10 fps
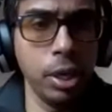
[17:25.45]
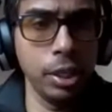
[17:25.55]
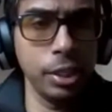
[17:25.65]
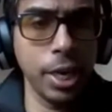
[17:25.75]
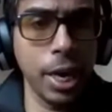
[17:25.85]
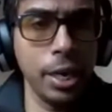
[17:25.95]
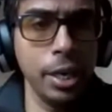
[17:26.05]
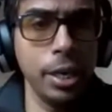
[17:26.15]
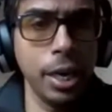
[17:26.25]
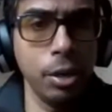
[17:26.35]

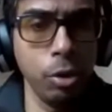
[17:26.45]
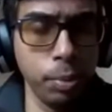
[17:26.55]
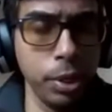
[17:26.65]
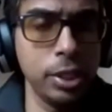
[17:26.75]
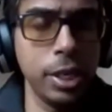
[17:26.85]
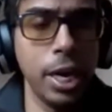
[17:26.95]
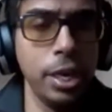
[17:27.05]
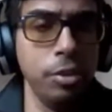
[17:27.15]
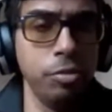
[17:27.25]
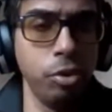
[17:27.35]
standard and open
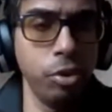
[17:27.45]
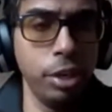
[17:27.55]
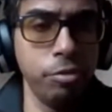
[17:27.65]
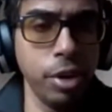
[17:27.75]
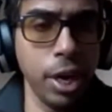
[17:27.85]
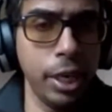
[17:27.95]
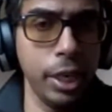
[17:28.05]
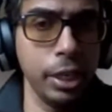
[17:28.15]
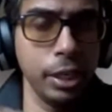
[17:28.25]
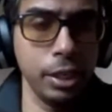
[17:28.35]
standard for
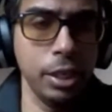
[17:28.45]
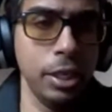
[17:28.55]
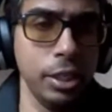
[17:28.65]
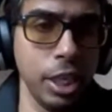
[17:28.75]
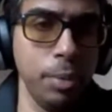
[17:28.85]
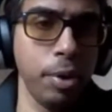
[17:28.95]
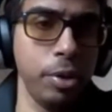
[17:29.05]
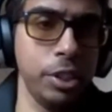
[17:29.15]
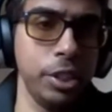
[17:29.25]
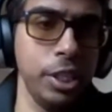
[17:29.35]
defining schema
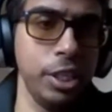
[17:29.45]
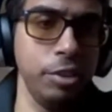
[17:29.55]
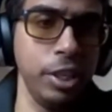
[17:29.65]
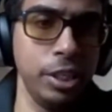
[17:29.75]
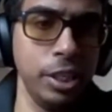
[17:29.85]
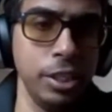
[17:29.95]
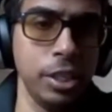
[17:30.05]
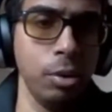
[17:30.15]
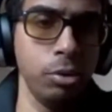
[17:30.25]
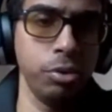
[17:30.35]
registry interfaces,
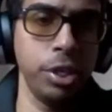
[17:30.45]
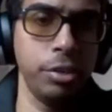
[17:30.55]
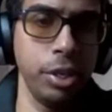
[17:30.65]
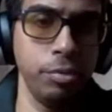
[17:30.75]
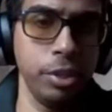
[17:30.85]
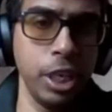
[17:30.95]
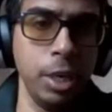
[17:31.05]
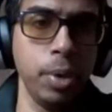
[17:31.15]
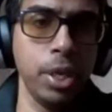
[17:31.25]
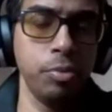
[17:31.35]
how to retrieve schemas,